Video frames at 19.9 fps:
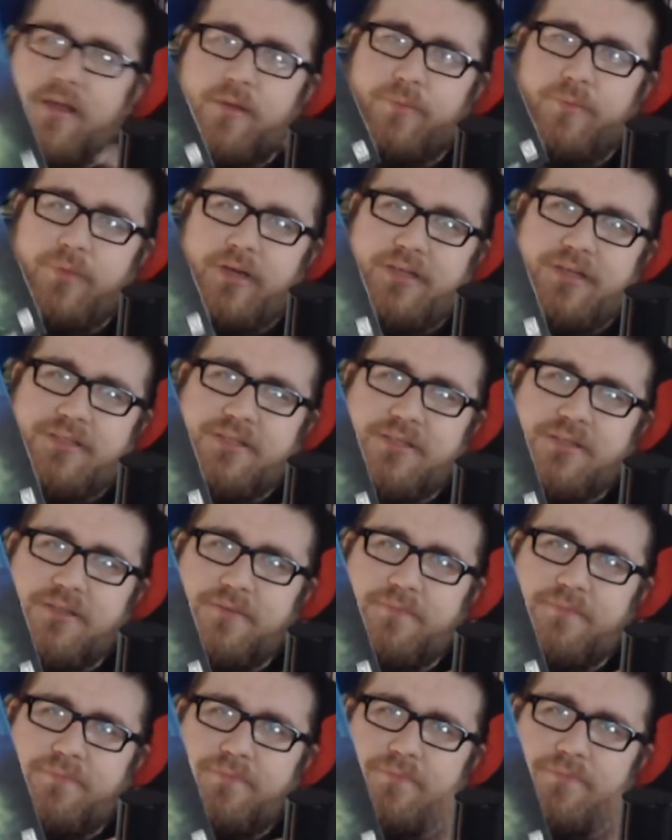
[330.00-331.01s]
But
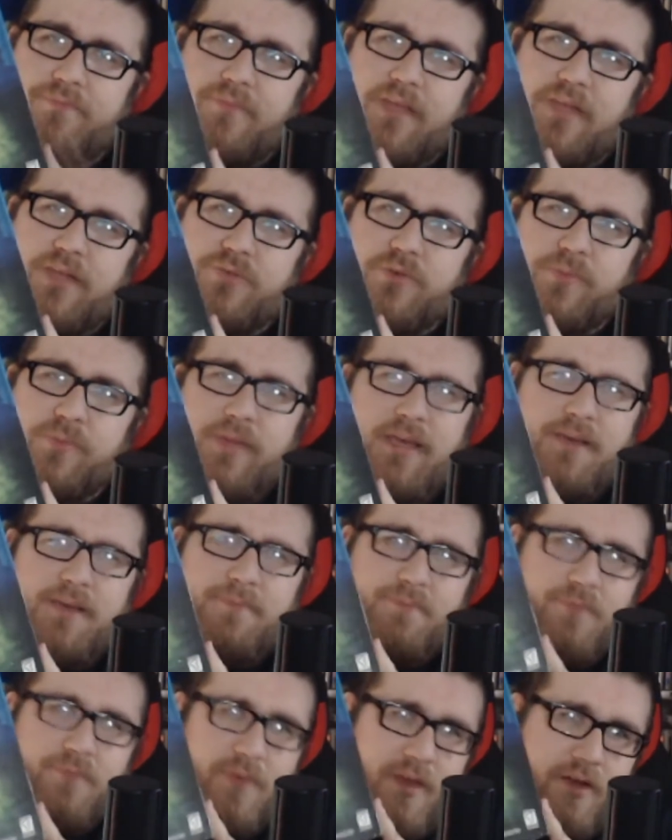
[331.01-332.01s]
as for me,
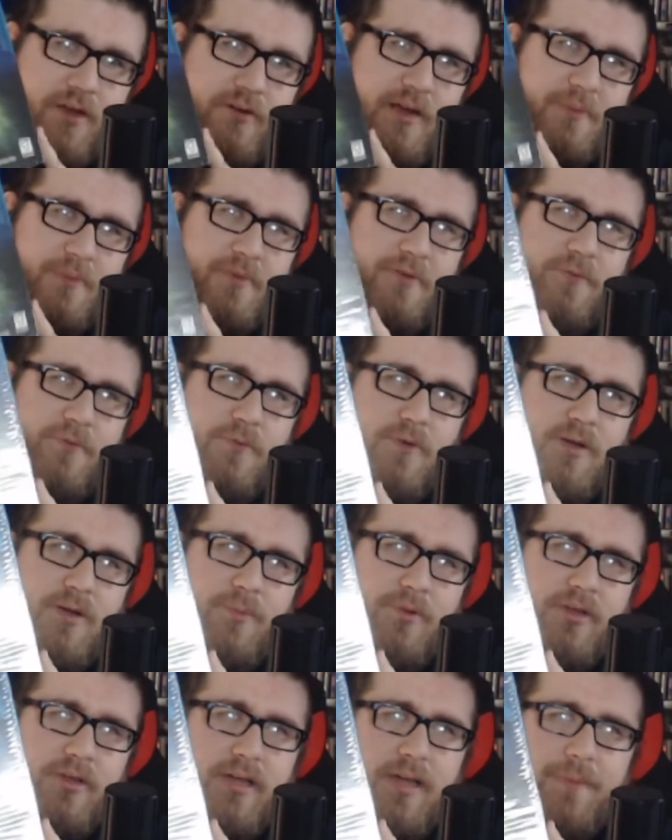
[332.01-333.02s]
I grabbed the
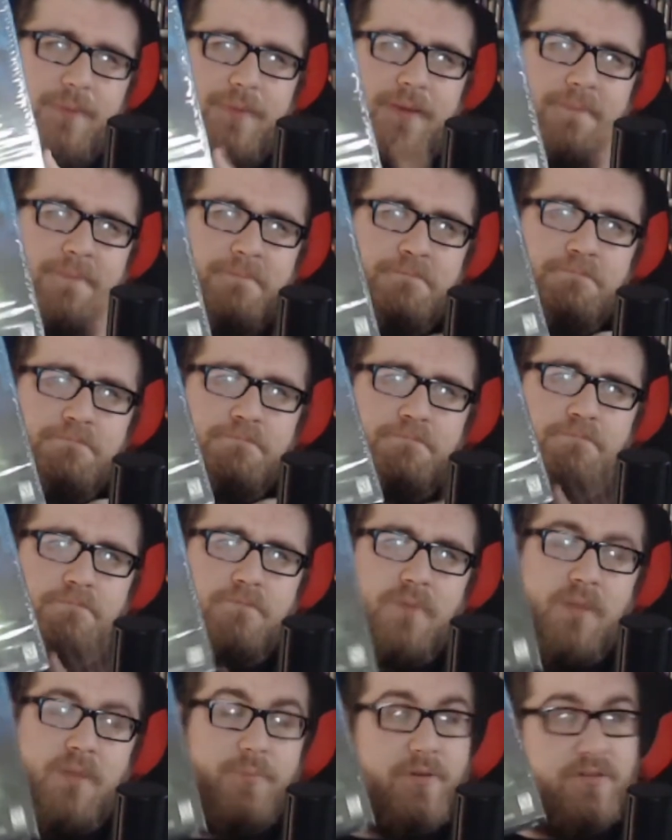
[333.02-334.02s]
affordable copy.
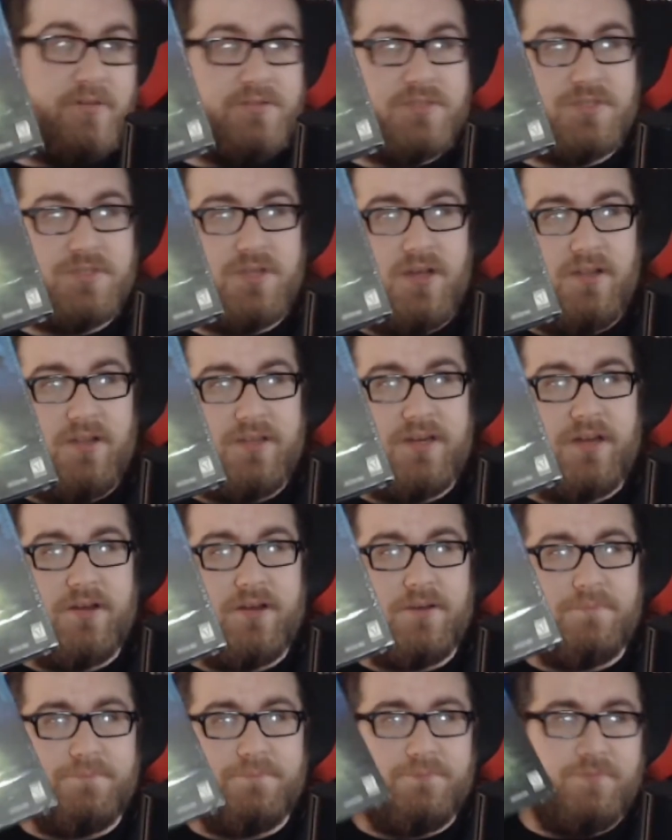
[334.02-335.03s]
I'm going to install it
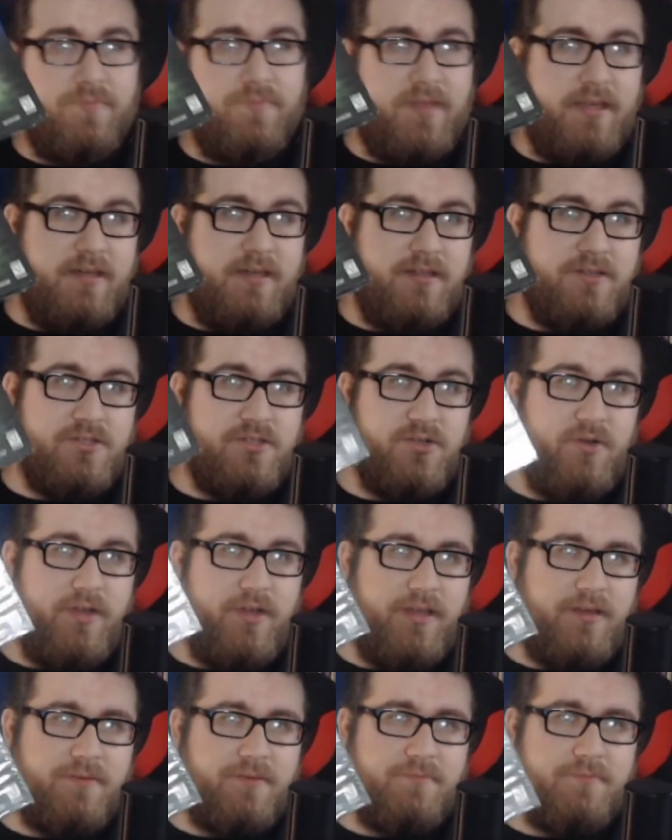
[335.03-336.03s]
here and enjoy
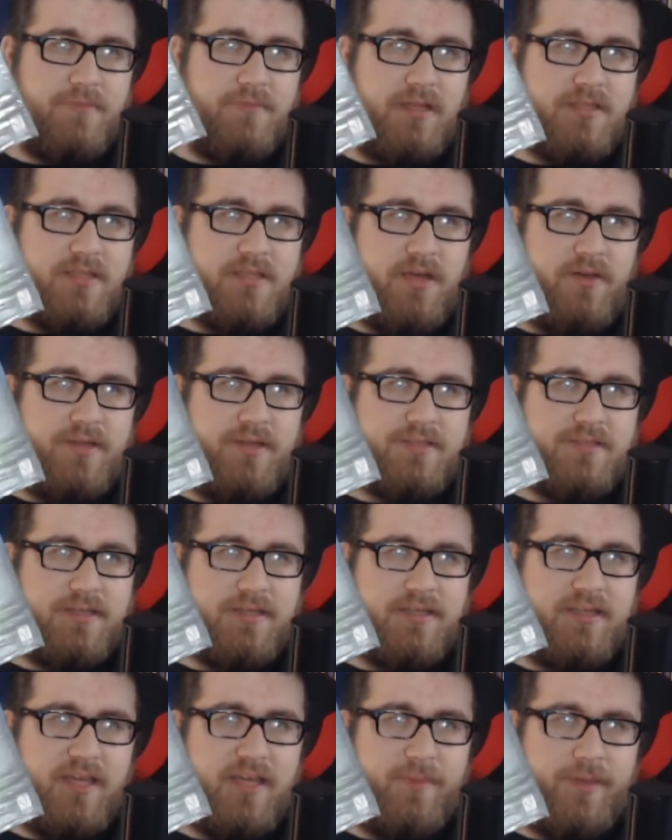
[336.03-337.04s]
it. That's how I see
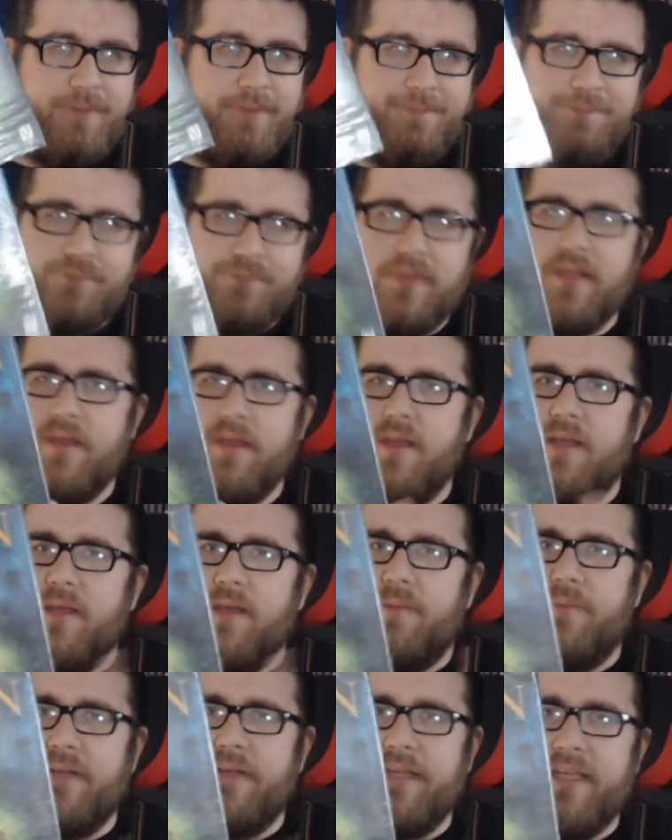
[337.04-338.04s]
it, damn it.
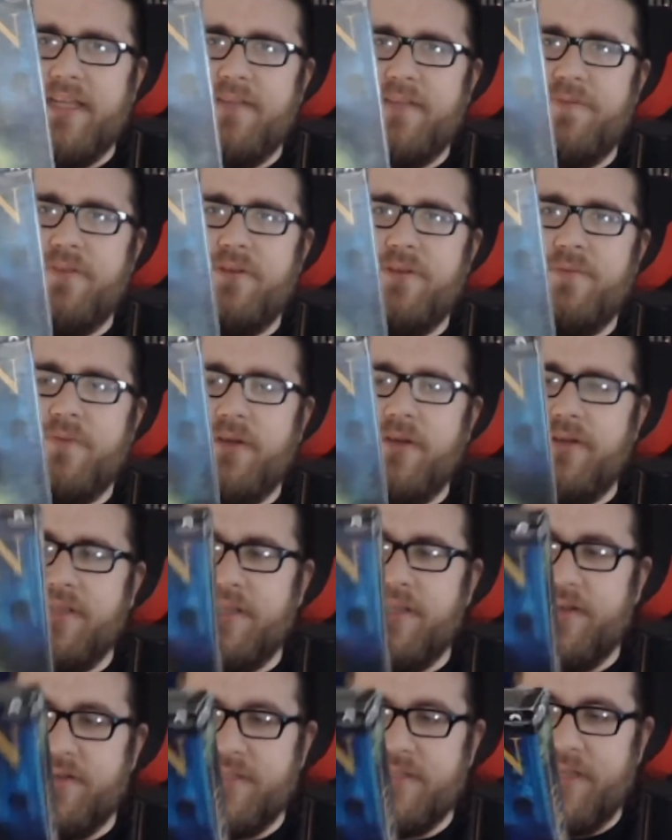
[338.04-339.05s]
But again, if you're very
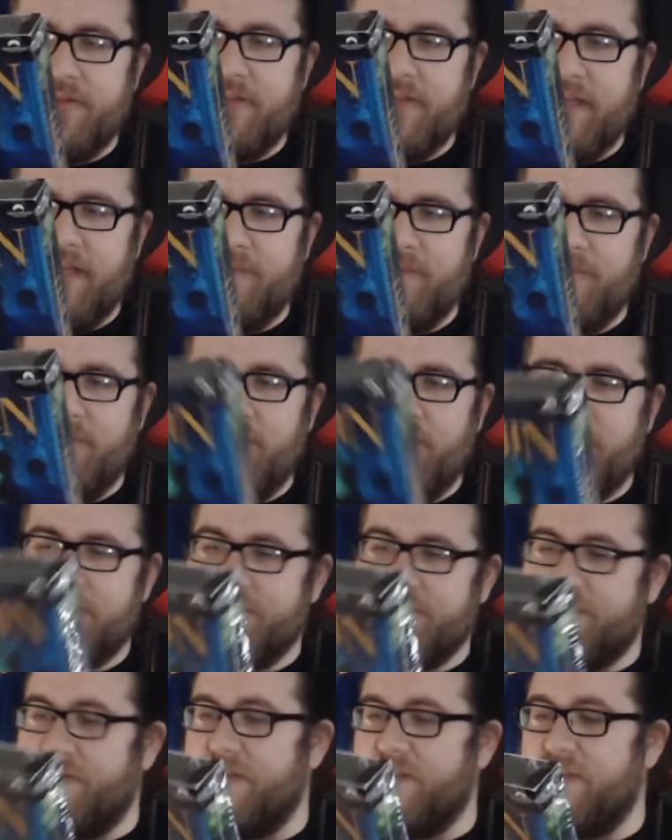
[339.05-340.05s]
curious how the game
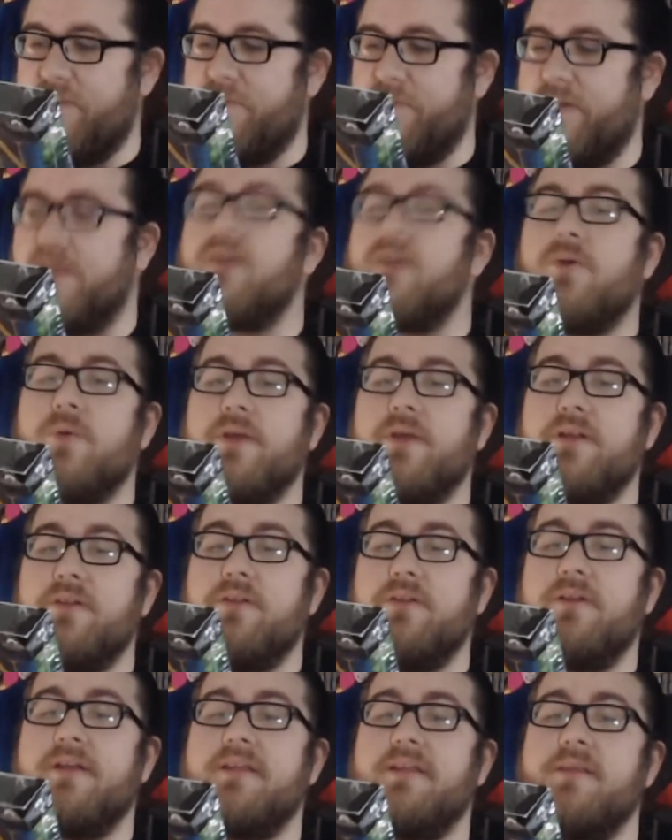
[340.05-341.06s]
looks, I'll give you a quick
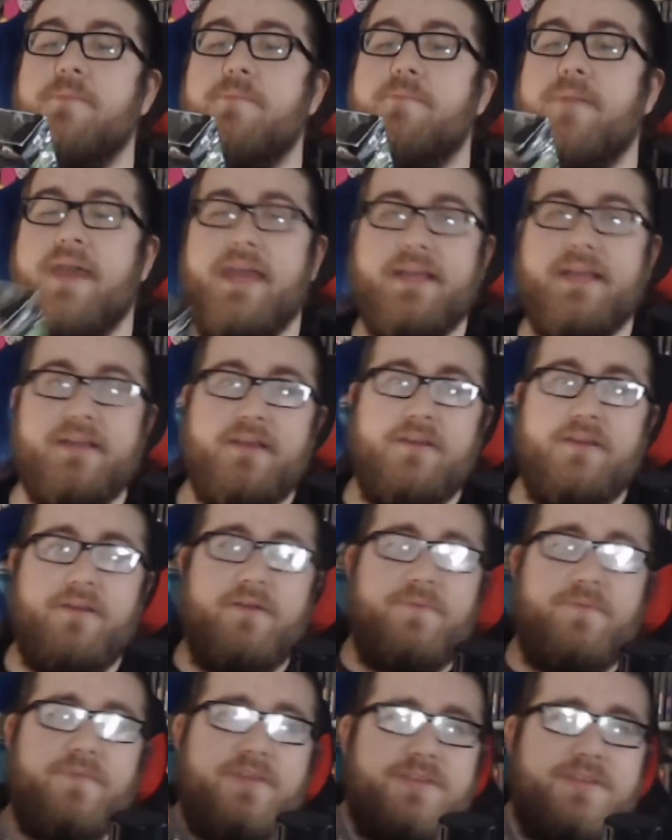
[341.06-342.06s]
look at the back
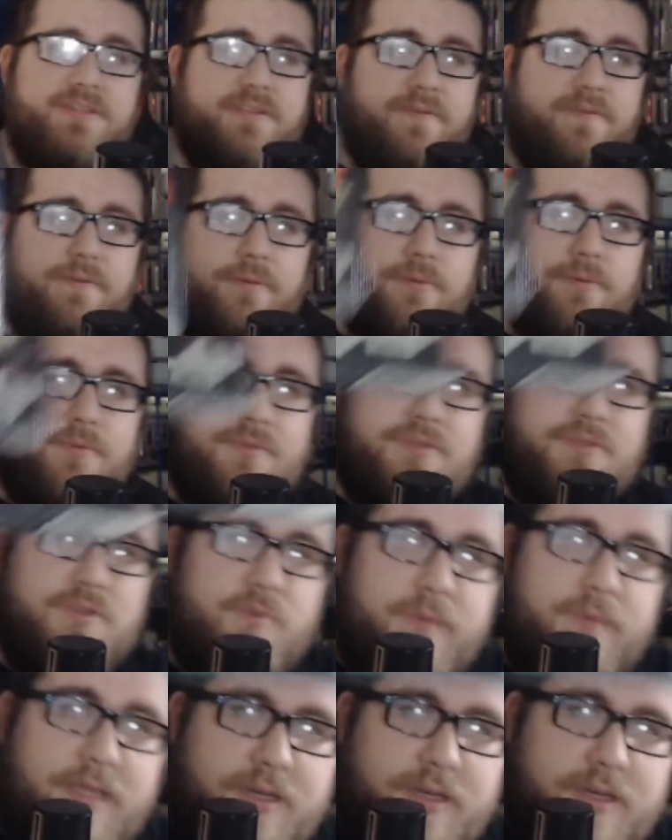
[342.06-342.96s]
of this if it will zoom in